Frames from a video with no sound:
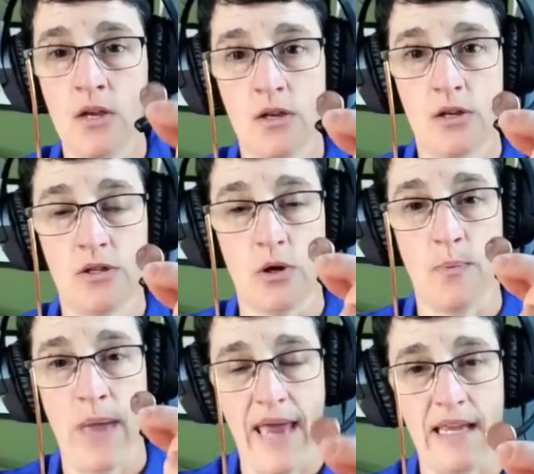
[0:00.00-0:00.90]
So
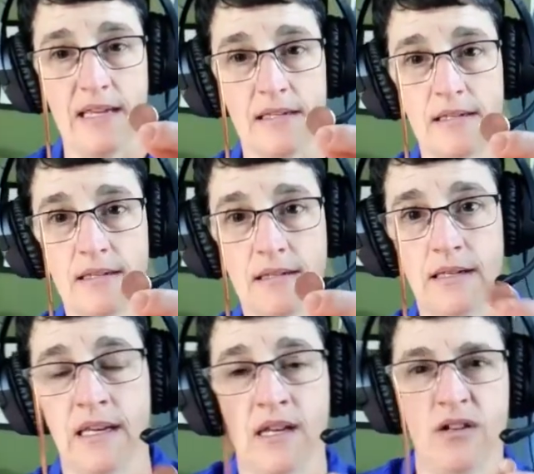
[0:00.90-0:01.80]
pennies,
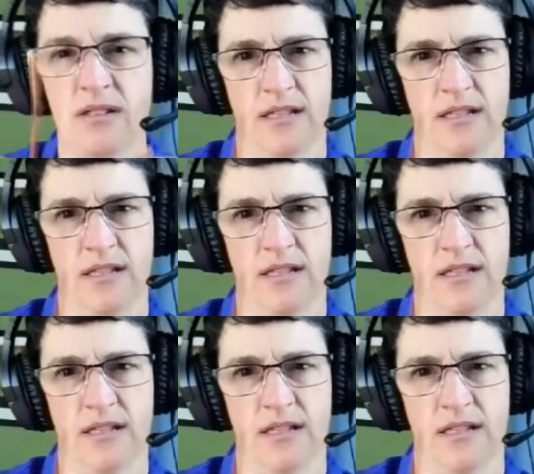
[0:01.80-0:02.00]
and here's